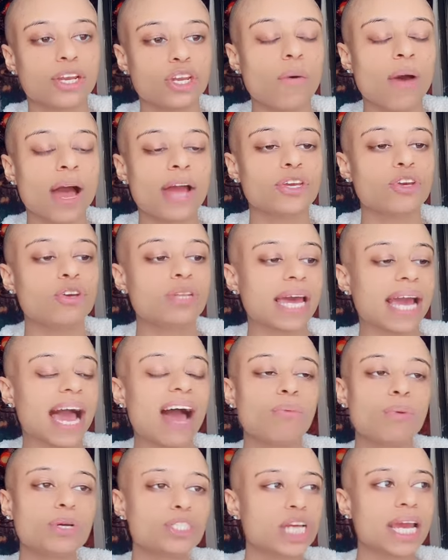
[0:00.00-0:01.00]
Like, you know how
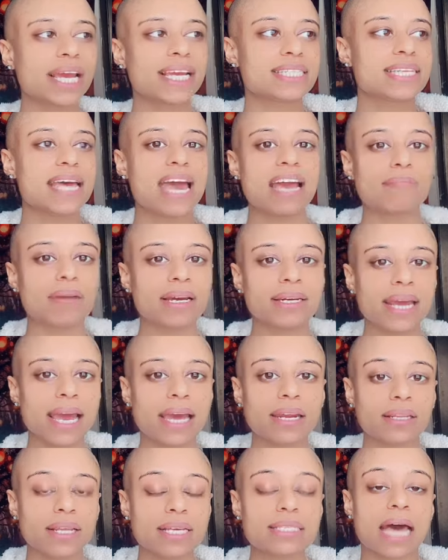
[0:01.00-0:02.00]
you like, I wish I could tag
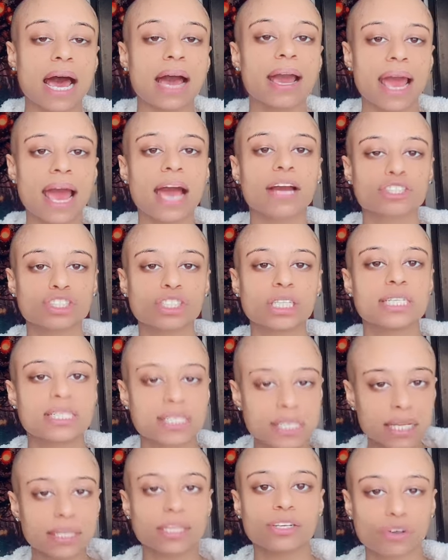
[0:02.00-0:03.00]
my dad in this. I
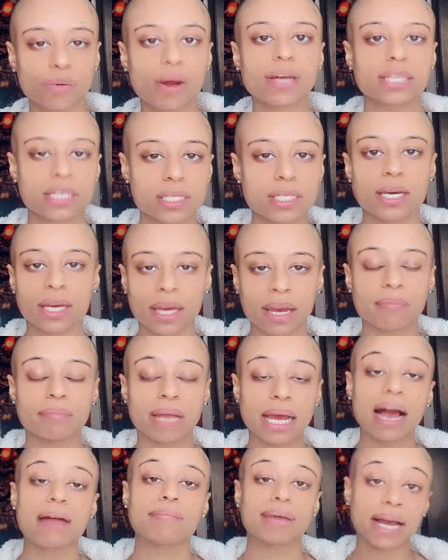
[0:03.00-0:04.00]
actually sent it directly to
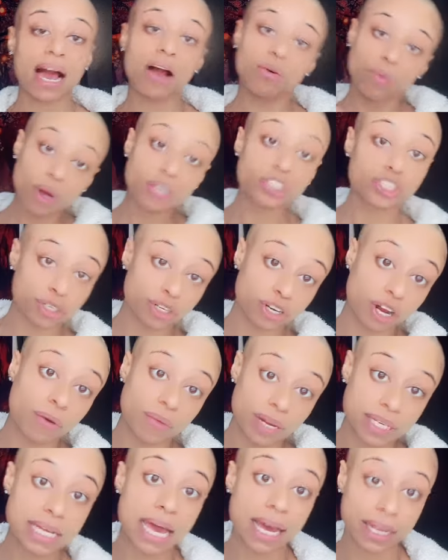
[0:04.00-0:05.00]
him. Like, I'm like, I want you
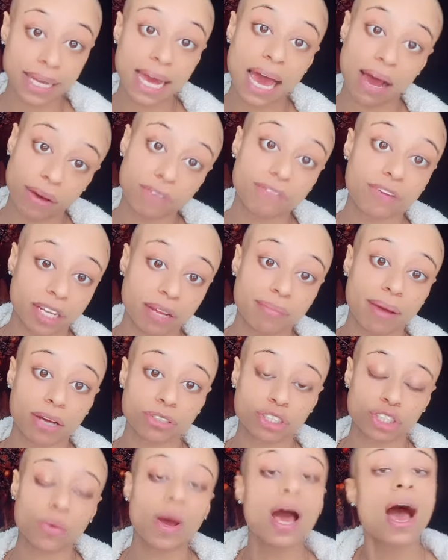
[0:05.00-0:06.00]
to know exactly how I feel
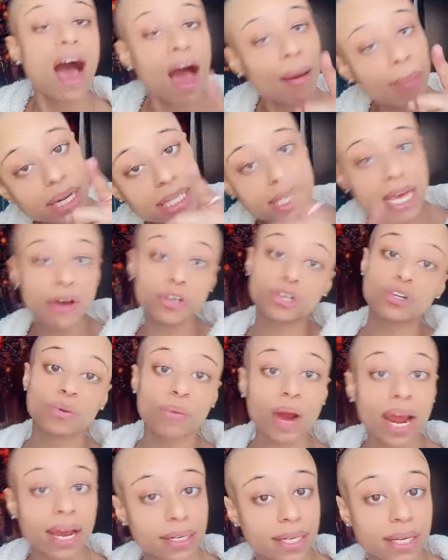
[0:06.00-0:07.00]
about you. I'm going to
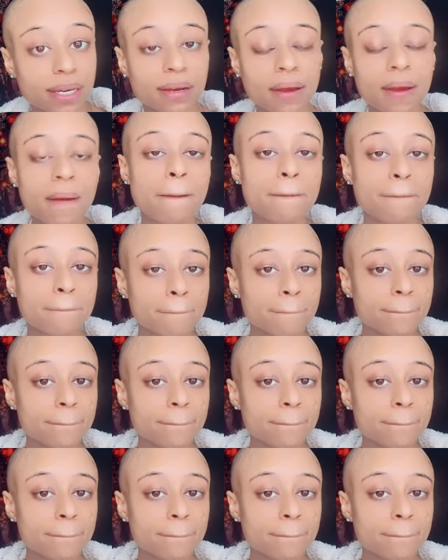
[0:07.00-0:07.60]
tell you directly.